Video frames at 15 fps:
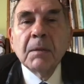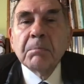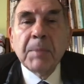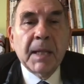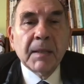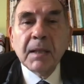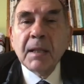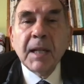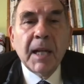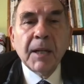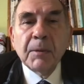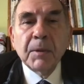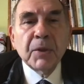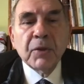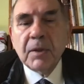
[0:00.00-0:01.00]
Pattern
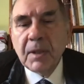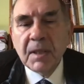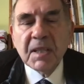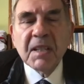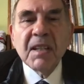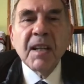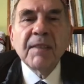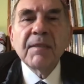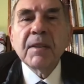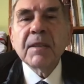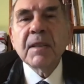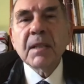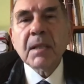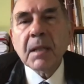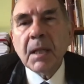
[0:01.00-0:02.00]
language is never
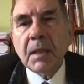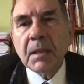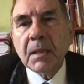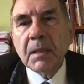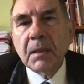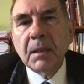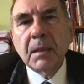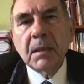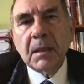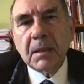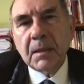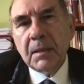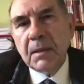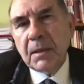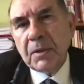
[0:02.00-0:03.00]
discussed in
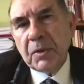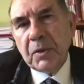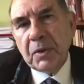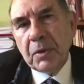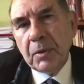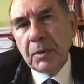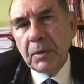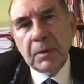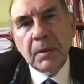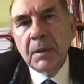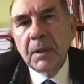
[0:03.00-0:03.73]
architecture school.